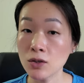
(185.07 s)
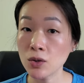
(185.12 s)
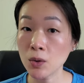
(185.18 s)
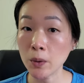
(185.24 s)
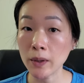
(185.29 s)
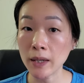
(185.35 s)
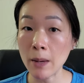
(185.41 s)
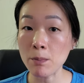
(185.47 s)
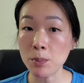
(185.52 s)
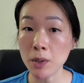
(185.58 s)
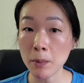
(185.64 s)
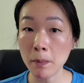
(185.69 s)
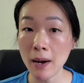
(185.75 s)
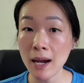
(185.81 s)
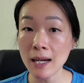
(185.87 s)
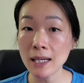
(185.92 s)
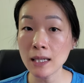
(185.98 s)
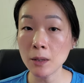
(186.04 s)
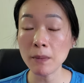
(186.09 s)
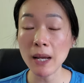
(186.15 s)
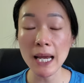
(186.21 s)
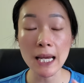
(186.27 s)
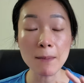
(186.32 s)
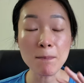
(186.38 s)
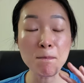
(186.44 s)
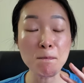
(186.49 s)
so you can prepare them
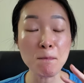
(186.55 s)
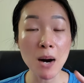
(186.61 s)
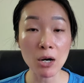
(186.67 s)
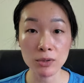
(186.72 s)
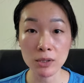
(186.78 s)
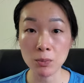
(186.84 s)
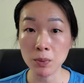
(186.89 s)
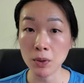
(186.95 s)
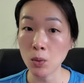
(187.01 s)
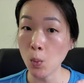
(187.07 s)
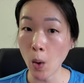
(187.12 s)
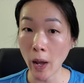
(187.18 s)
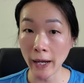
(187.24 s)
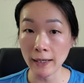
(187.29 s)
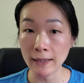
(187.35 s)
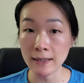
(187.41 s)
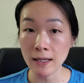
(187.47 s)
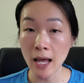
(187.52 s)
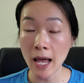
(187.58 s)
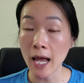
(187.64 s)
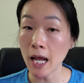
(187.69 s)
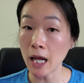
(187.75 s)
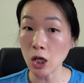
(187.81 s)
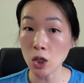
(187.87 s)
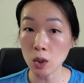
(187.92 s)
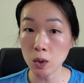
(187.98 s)
in multiple ways,
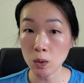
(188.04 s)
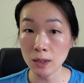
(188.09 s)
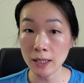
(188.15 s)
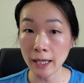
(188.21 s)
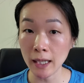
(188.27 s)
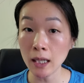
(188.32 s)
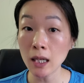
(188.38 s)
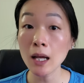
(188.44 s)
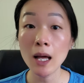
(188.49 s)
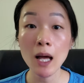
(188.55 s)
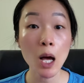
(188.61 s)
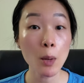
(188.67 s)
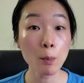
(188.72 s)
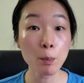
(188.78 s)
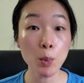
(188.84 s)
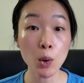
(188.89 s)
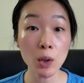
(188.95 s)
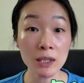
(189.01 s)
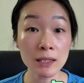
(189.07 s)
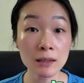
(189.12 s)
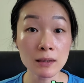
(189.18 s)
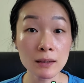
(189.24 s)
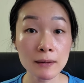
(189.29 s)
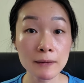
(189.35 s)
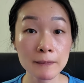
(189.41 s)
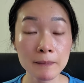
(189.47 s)
including
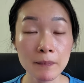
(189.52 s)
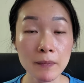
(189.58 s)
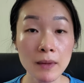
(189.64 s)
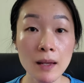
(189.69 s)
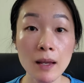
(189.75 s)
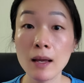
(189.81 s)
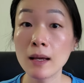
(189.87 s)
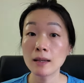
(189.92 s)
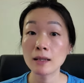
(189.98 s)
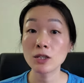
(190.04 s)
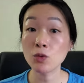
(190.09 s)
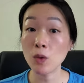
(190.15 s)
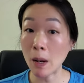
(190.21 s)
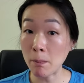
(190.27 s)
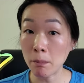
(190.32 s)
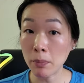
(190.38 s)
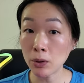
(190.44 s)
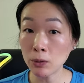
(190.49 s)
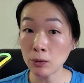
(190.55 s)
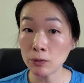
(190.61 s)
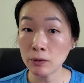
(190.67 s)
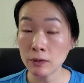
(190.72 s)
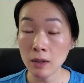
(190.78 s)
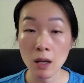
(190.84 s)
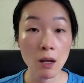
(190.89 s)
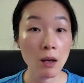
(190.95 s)
boiled, scrambled,
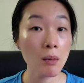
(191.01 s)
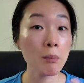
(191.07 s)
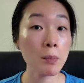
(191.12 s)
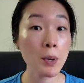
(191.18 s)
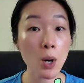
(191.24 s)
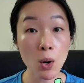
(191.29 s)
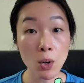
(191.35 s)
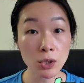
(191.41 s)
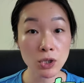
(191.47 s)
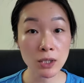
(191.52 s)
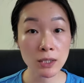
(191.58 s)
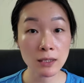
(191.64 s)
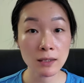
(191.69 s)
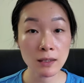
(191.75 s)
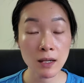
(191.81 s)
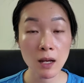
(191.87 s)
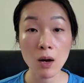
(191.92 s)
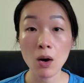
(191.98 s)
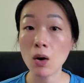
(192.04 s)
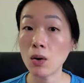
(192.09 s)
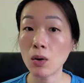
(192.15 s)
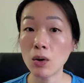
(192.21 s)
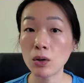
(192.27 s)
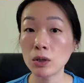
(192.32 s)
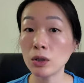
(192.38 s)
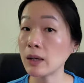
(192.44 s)
poached,
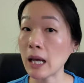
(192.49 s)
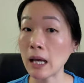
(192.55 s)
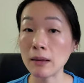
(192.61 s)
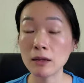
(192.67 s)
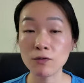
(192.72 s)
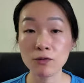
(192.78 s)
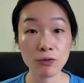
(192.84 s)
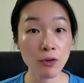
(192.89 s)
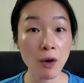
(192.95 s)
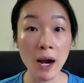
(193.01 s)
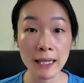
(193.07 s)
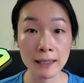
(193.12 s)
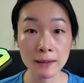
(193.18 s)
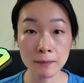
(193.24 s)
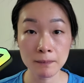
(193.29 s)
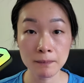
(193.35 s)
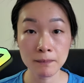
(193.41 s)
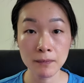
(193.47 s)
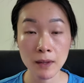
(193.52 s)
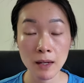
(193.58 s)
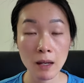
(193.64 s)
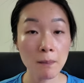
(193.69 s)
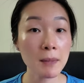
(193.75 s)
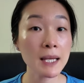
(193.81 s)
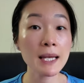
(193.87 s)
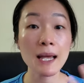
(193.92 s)
or you can fry them,
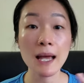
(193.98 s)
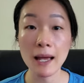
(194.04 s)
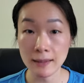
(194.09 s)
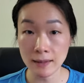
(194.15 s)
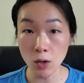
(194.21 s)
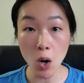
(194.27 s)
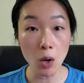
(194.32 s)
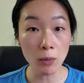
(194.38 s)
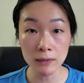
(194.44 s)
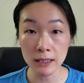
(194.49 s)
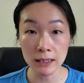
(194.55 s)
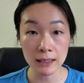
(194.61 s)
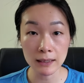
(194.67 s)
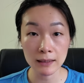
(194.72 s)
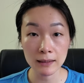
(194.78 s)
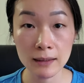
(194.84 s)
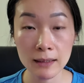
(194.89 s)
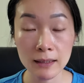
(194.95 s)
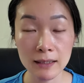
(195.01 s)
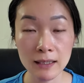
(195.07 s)
make it as omelette.